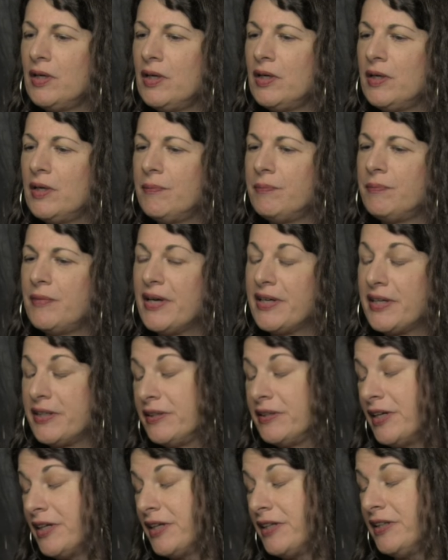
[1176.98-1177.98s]
I
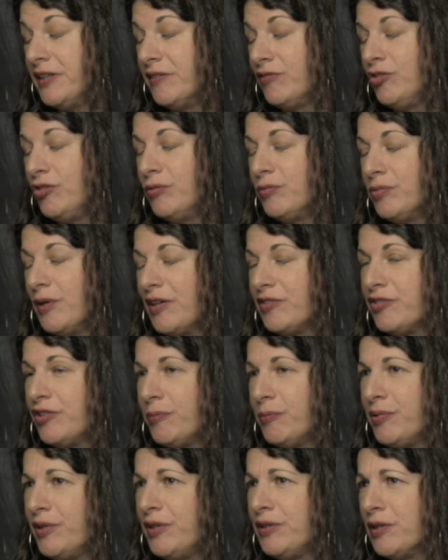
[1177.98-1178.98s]
can give you actually
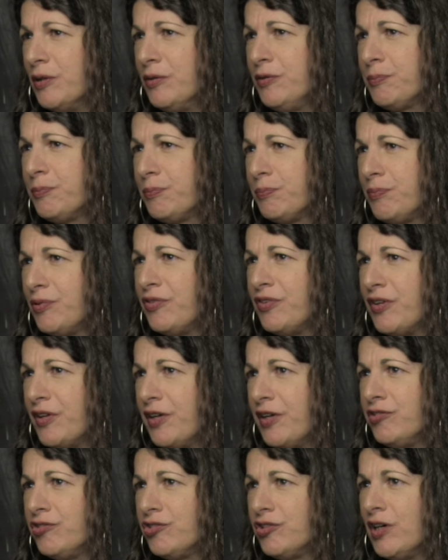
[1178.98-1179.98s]
a pretty close
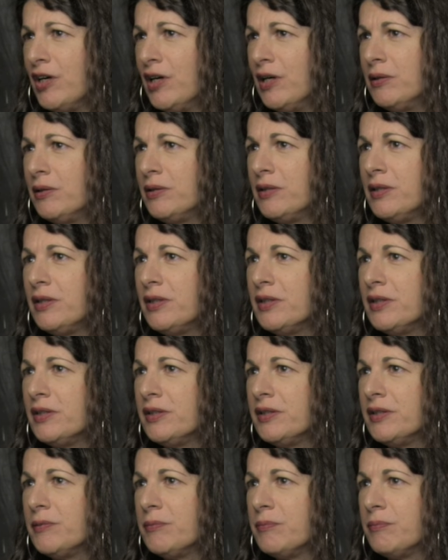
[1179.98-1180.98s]
percentage.
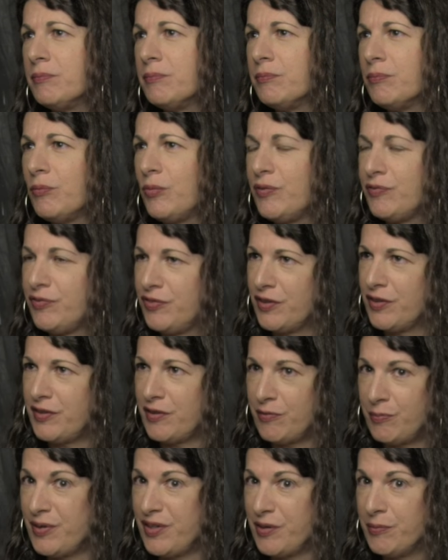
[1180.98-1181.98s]

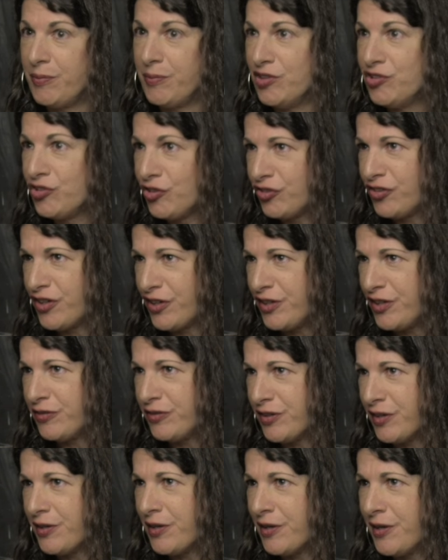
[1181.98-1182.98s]
There have been a bunch of studies
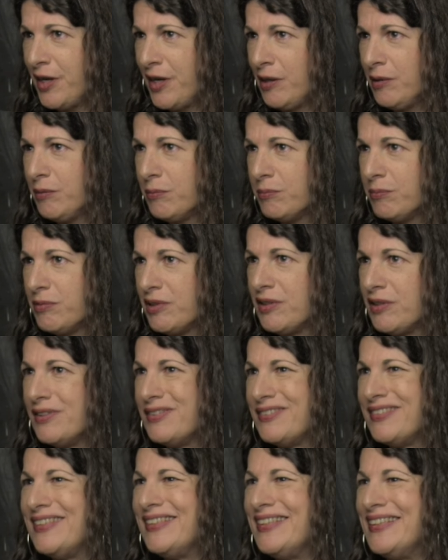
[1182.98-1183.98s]
done on it
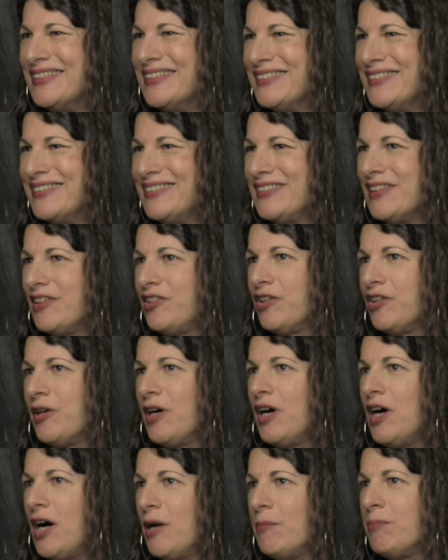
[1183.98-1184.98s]
because it is such a
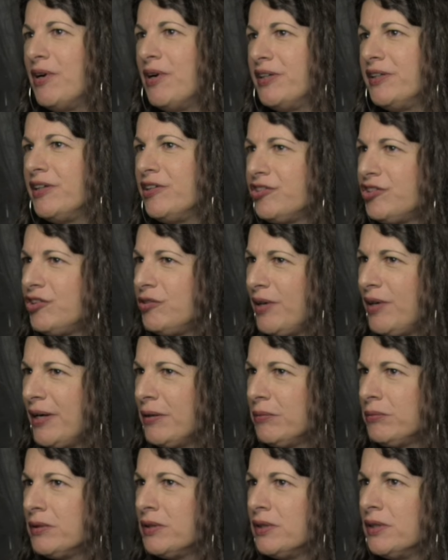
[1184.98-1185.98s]
hot button issue now.
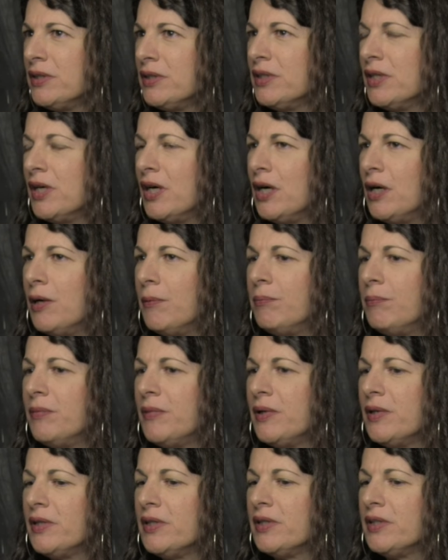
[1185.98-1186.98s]

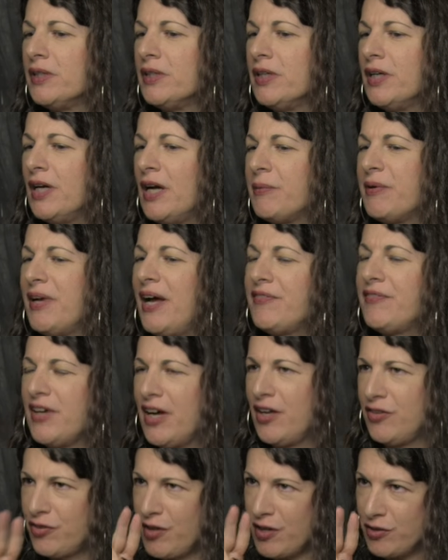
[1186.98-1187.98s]
I'm going to have to
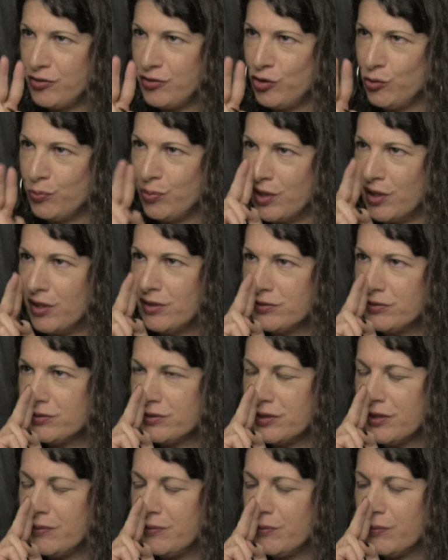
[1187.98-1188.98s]
answer that in two parts.
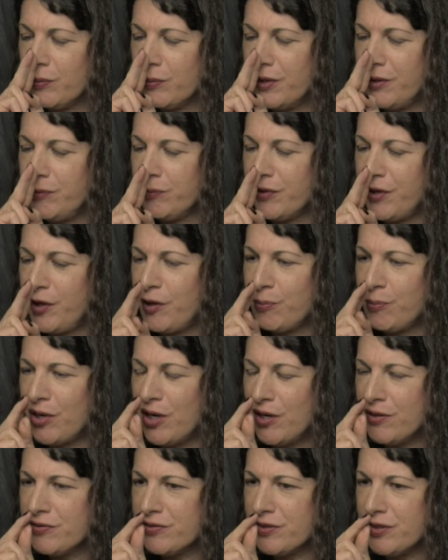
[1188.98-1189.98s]
One of the
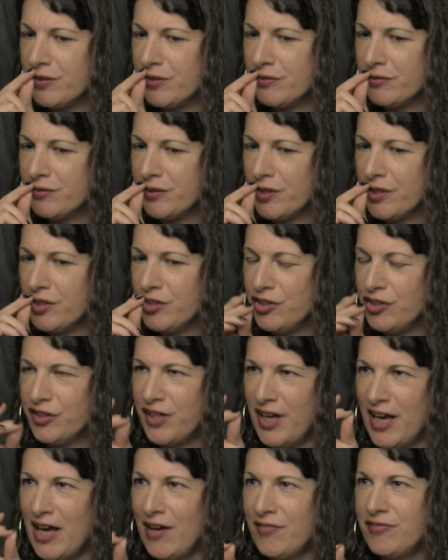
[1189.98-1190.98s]
parts is you're
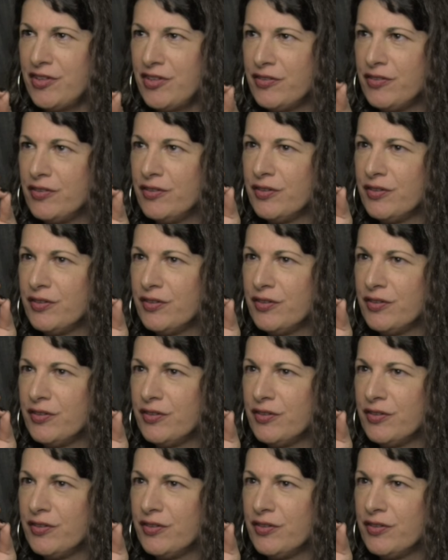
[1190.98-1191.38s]
going to have to,